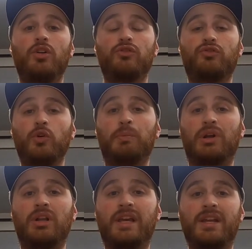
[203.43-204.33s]
Super
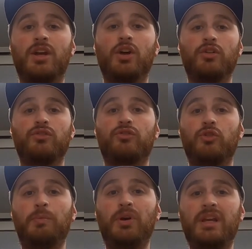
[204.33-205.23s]
clean,
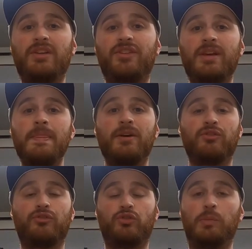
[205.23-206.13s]
super easy,
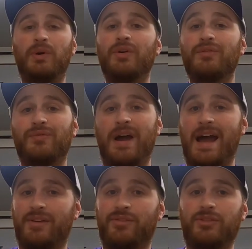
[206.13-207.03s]
super
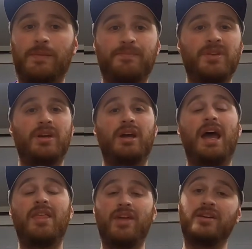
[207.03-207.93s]
fast.
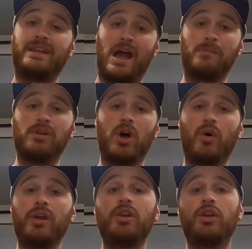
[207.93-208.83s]
And then down
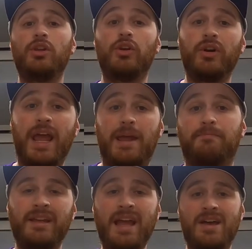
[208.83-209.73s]
below it, your
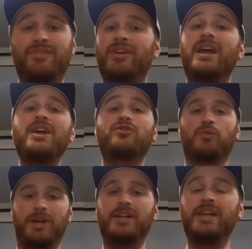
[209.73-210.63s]
name. Yes, it's
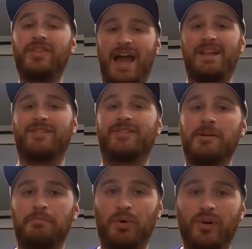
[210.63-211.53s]
really that
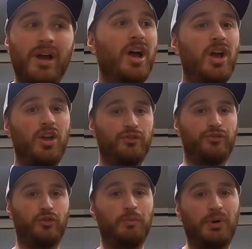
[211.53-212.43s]
simple.
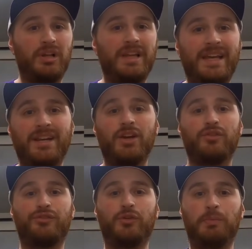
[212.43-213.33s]
Super clean,
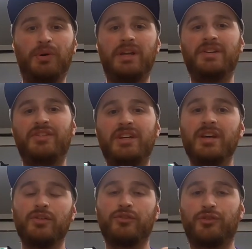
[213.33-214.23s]
super
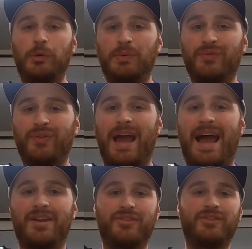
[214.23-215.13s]
easy, super
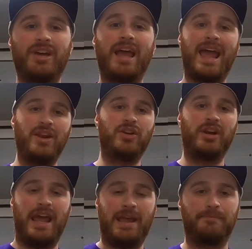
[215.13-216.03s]
fast, and your
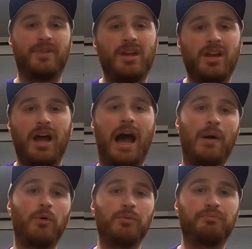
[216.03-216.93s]
name.
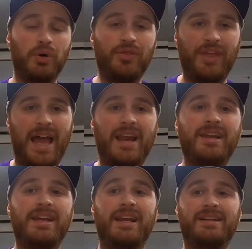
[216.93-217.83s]
I will put
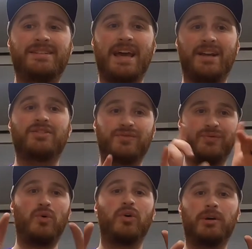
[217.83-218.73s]
that in a text
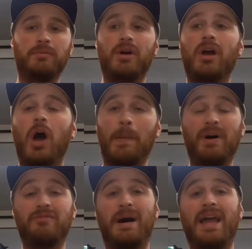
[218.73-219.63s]
form
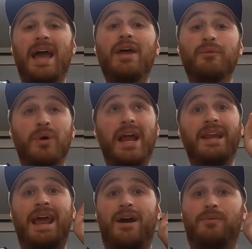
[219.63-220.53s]
above my head
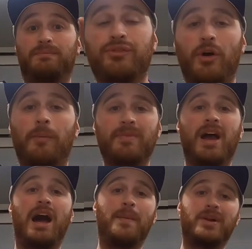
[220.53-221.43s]
right now. So
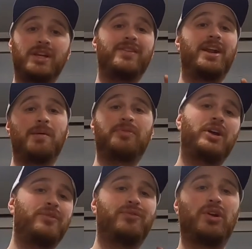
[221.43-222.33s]
I'm gonna leave that up
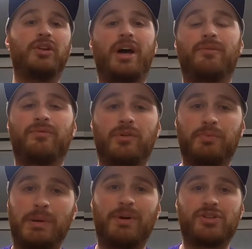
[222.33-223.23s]
there for
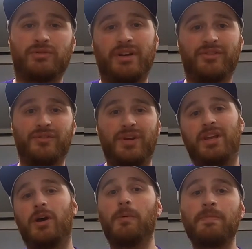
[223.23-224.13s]
pretty much the rest of the
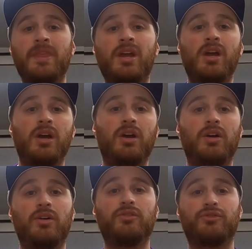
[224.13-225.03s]
video.
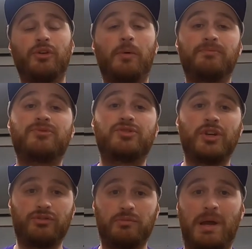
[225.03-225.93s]
So
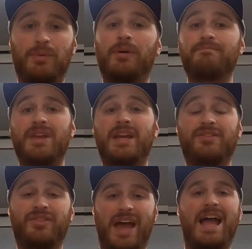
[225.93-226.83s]
just remember,
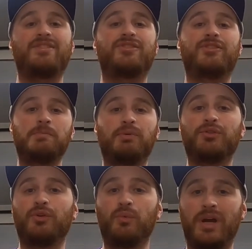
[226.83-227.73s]
it's that simple
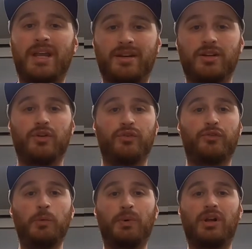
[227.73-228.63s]
to win.
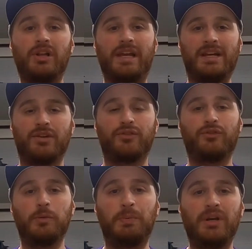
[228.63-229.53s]
Super clean,
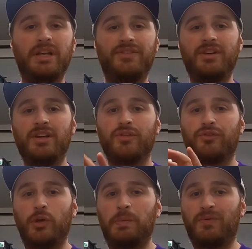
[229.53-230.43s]
super easy,
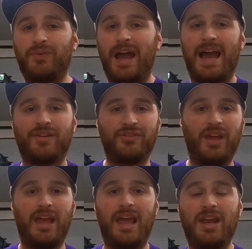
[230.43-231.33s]
super
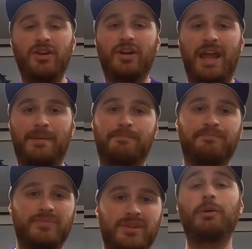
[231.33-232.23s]
fast, and your name.
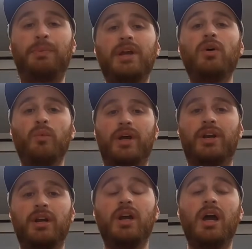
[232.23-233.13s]
To pick a
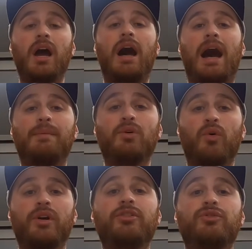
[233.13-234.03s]
winner, I'm
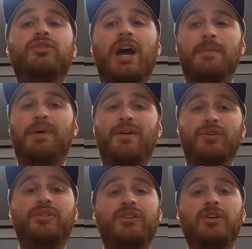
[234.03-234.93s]
going to type
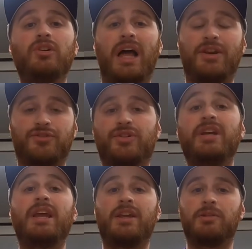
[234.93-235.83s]
every single
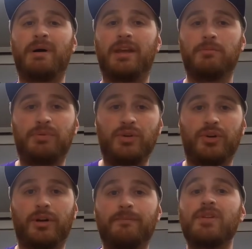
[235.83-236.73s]
entry into my
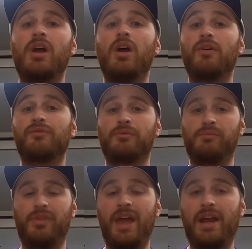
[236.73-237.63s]
computer.
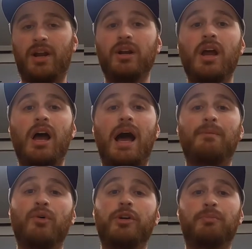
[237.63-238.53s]
From there,
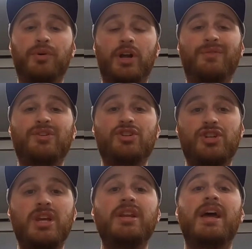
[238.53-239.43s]
I'm going to print off a
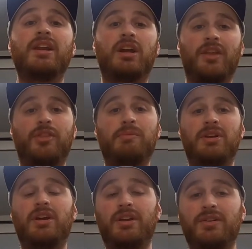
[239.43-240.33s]
sheet and cut them
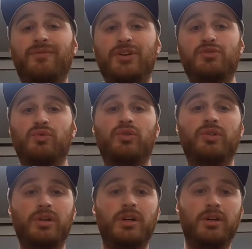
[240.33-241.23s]
into
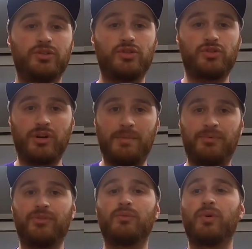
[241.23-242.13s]
individual
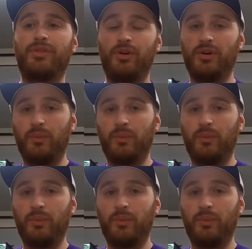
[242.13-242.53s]
strips with